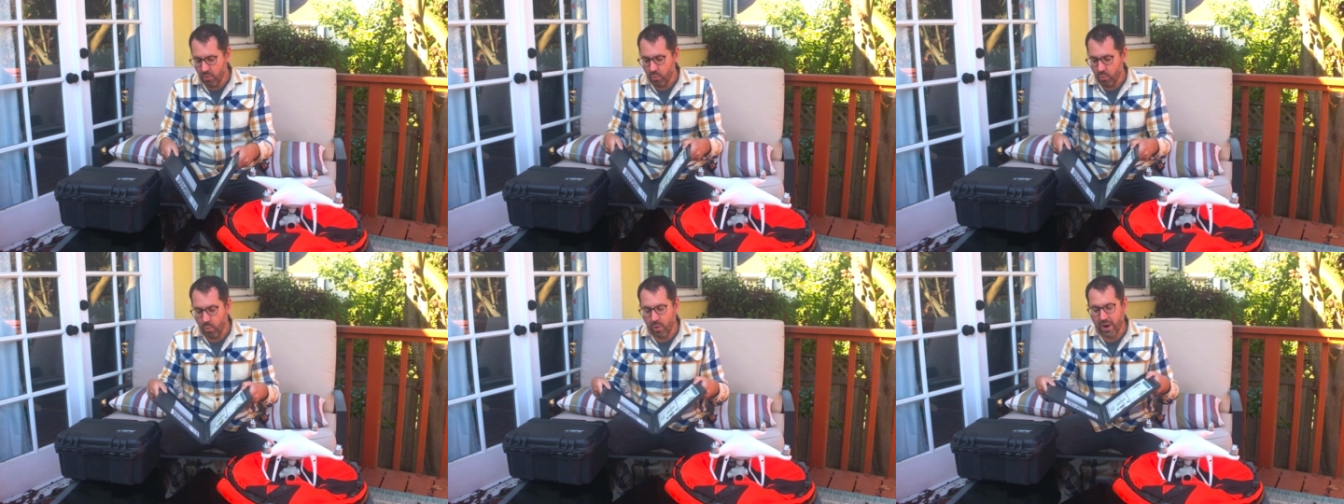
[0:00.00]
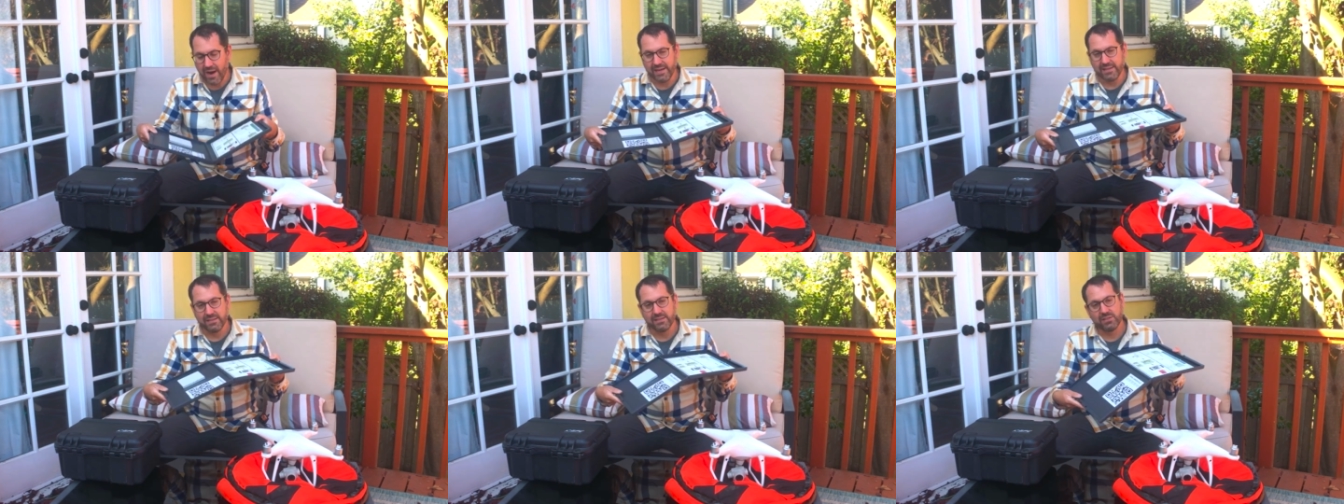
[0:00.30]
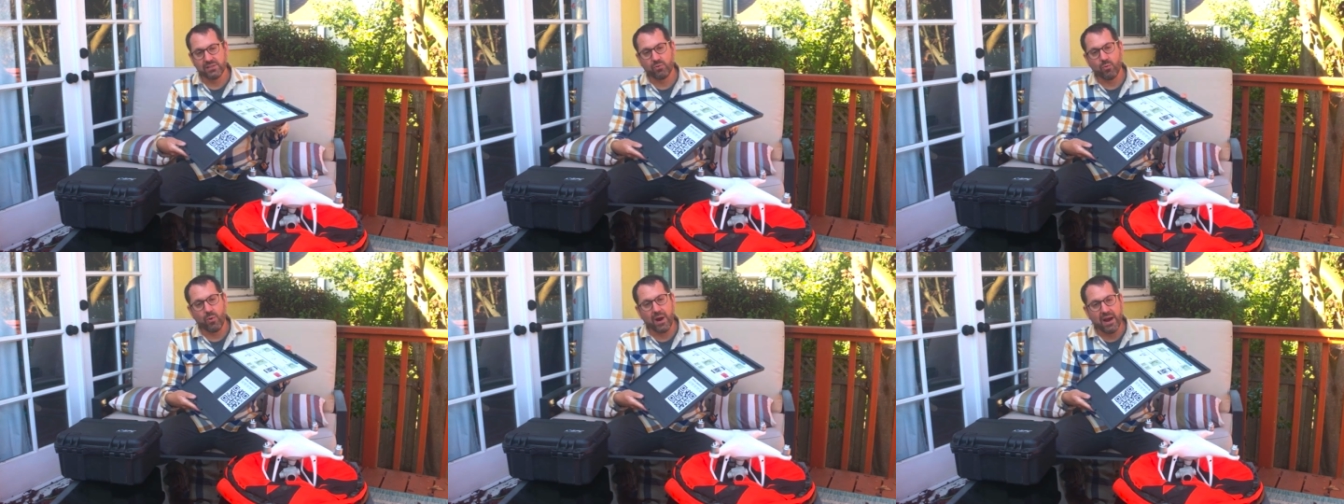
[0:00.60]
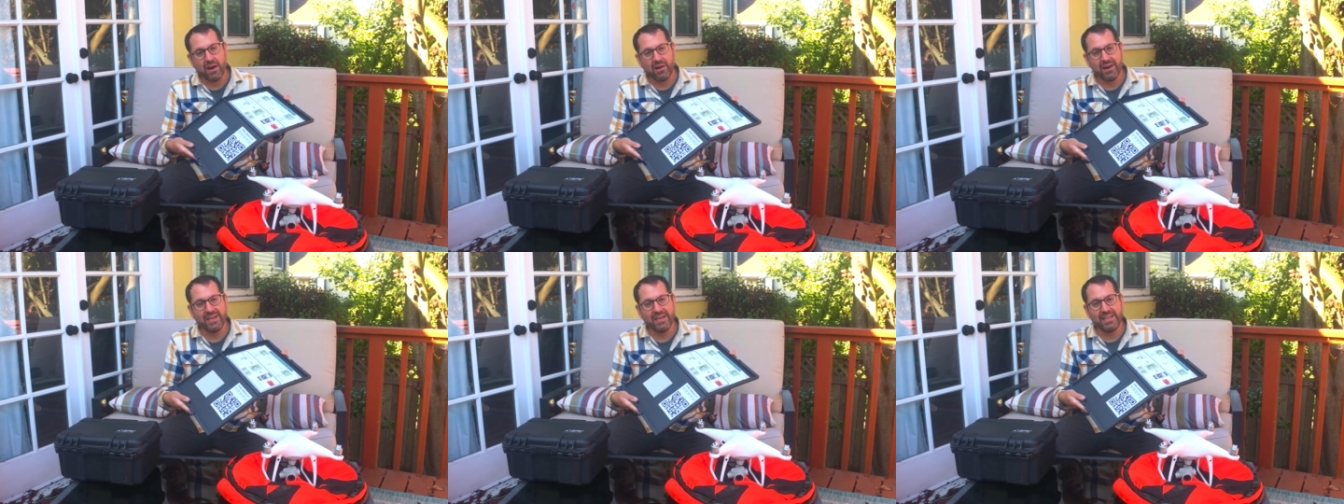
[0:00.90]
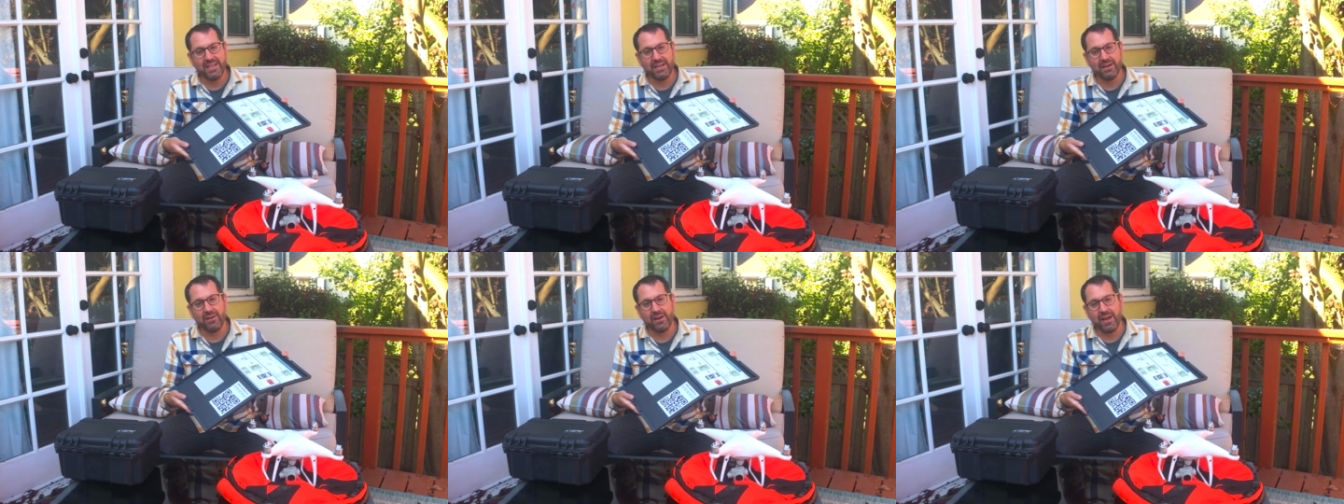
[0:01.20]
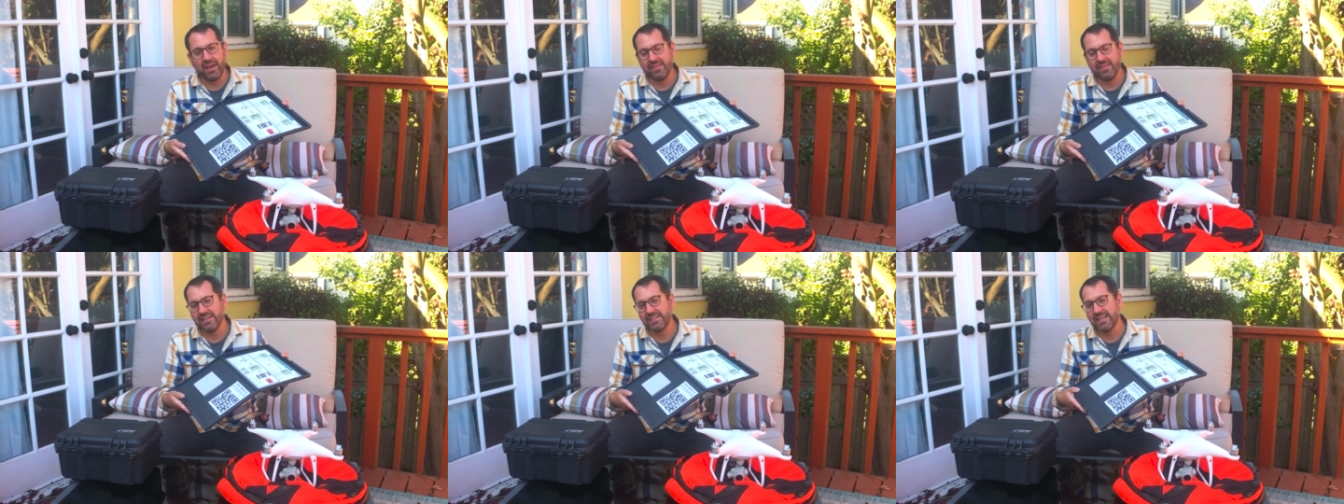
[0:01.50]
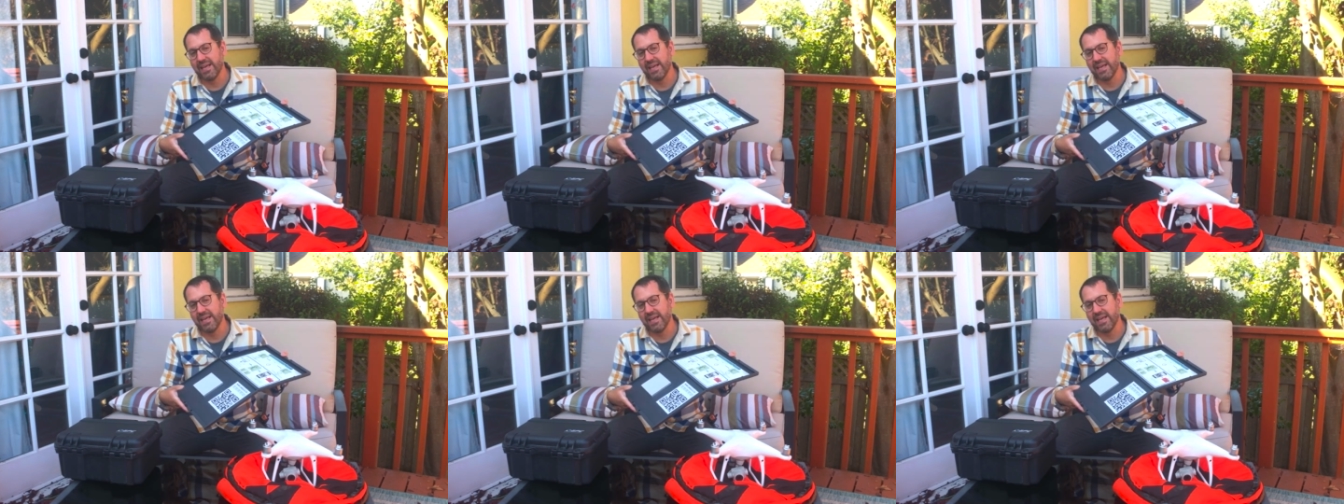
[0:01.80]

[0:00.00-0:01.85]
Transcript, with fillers: white square in here, and this